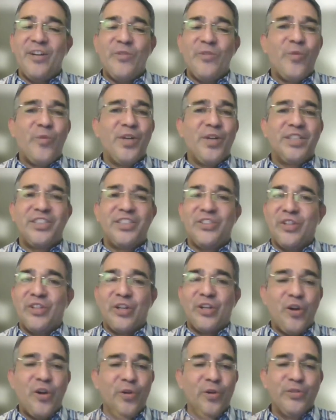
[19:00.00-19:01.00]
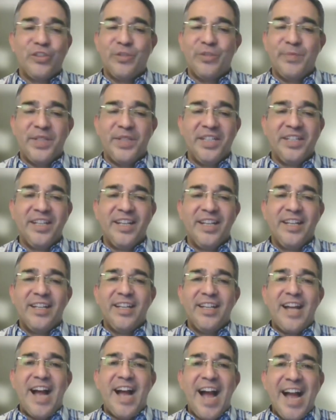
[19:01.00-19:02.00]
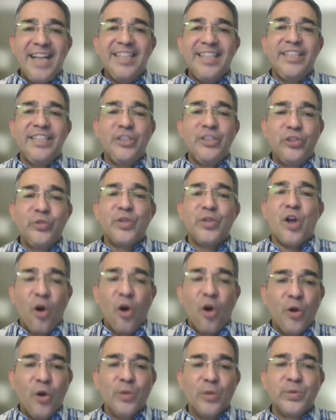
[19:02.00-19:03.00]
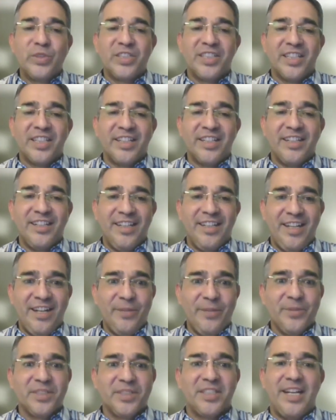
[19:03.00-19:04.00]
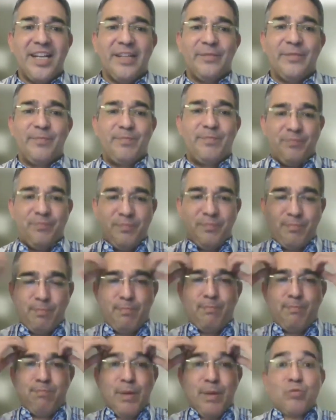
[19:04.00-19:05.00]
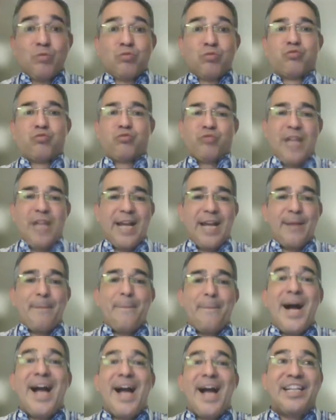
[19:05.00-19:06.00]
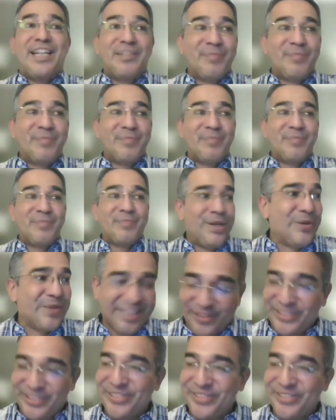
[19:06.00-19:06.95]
I don't want you to coach me. I need you to host it. And I was like, boom, like mind blown.